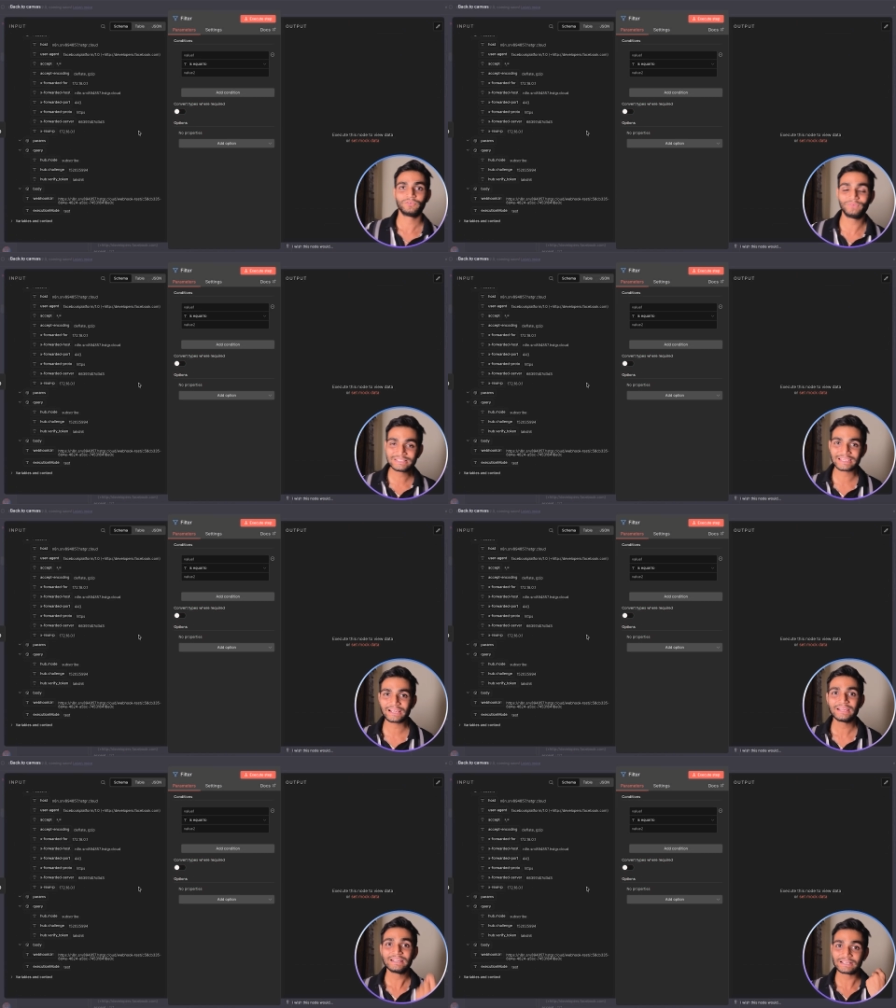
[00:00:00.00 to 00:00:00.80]
We'll check,
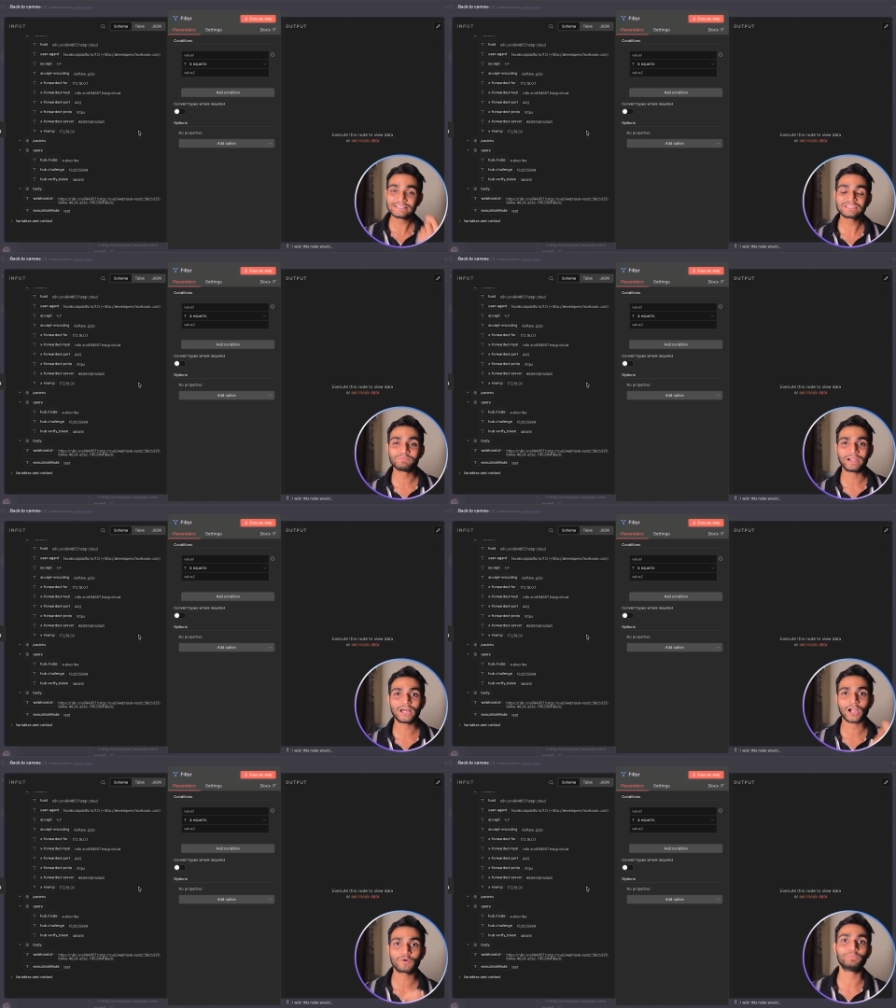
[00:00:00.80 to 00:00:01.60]
does this Meta
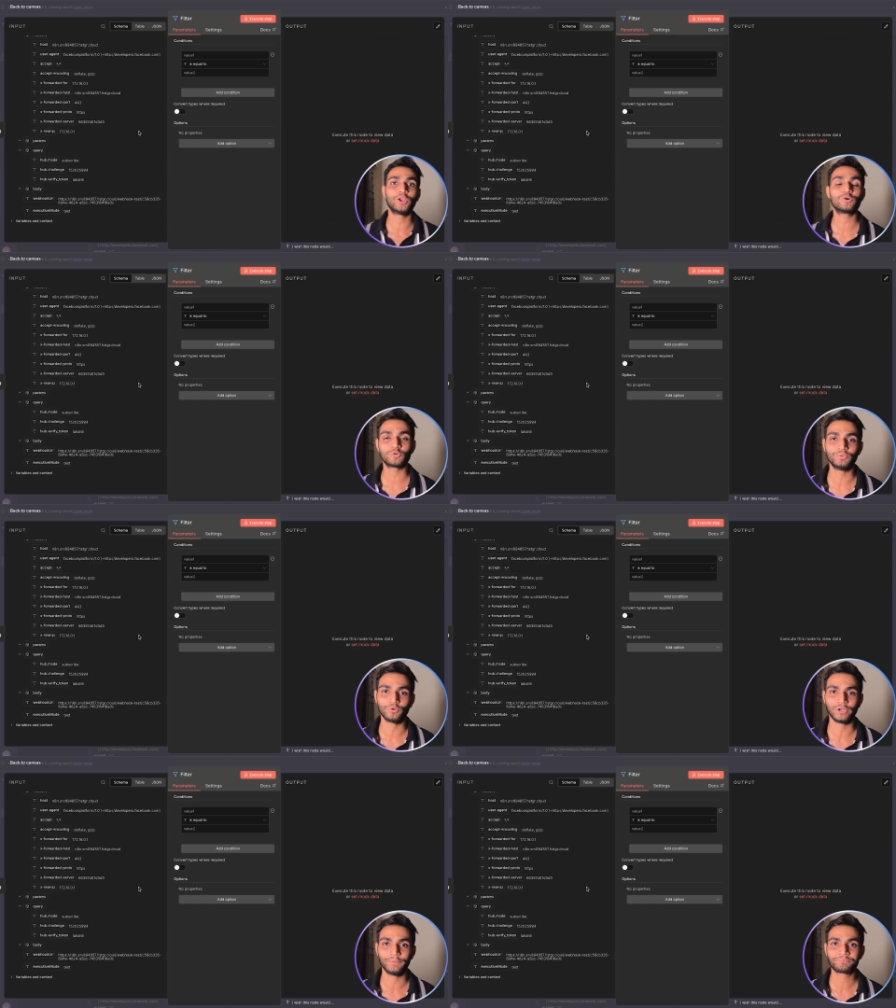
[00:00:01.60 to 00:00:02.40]
account belong to me
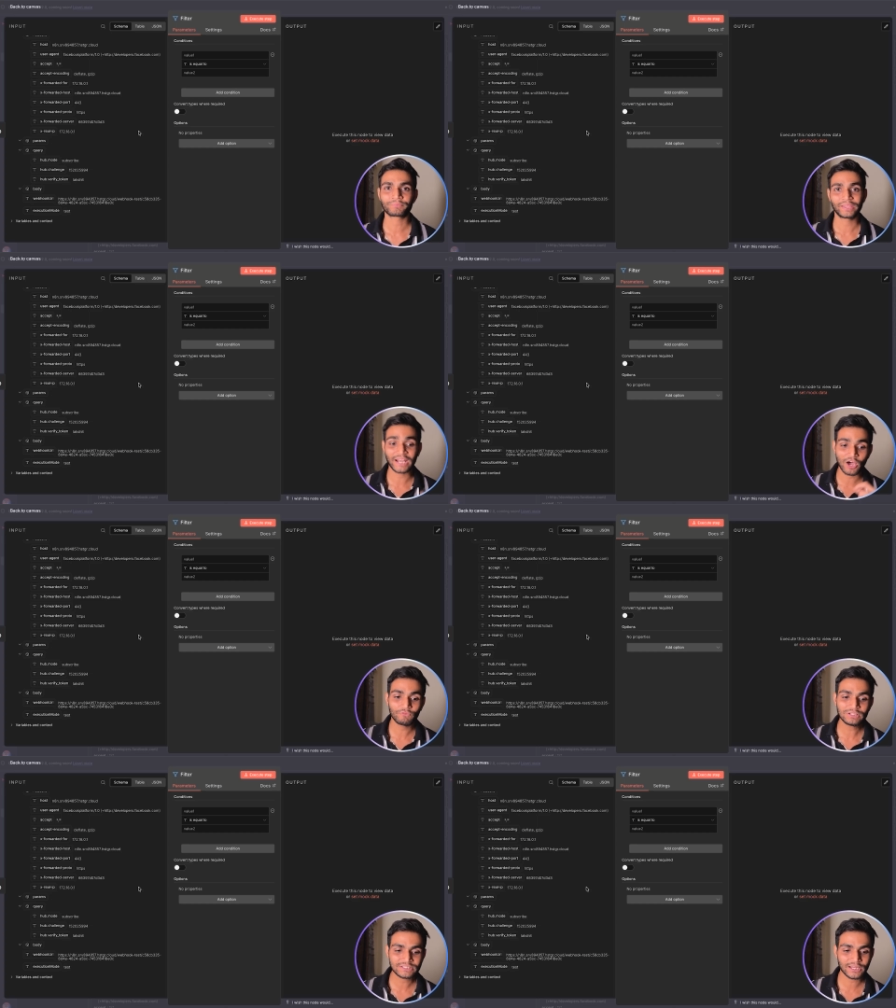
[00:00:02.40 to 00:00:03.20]
only? And how
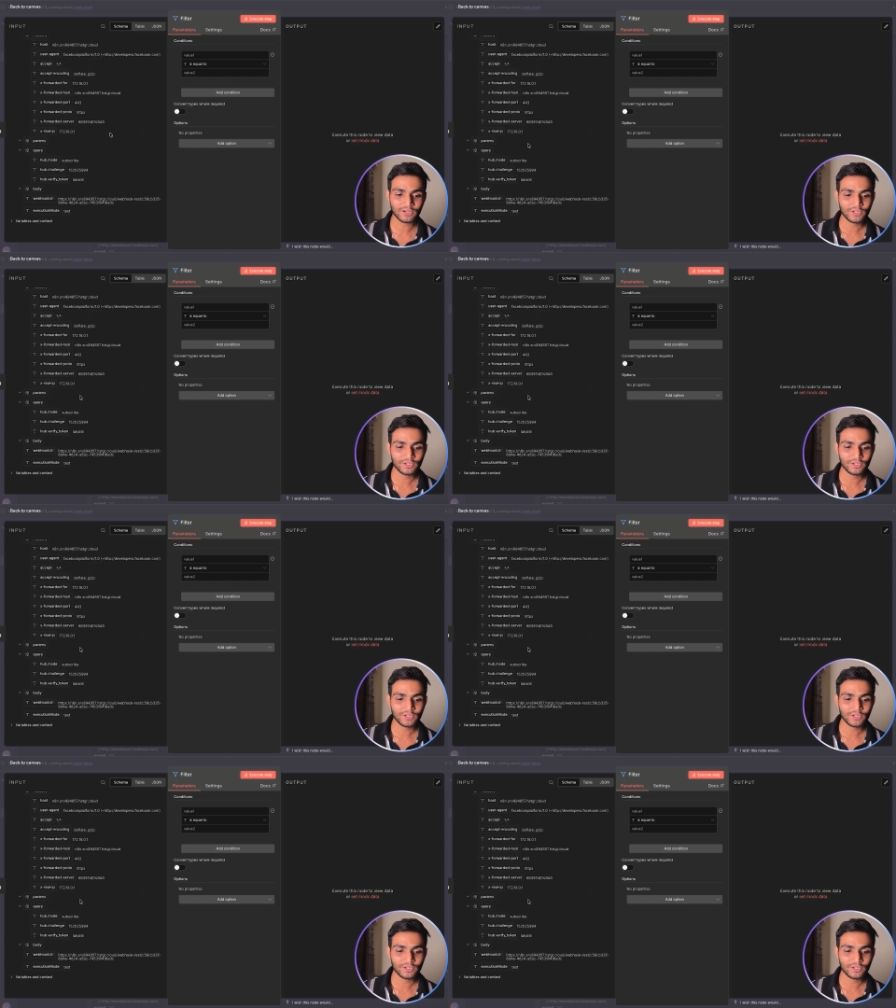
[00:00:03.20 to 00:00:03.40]
we'll check?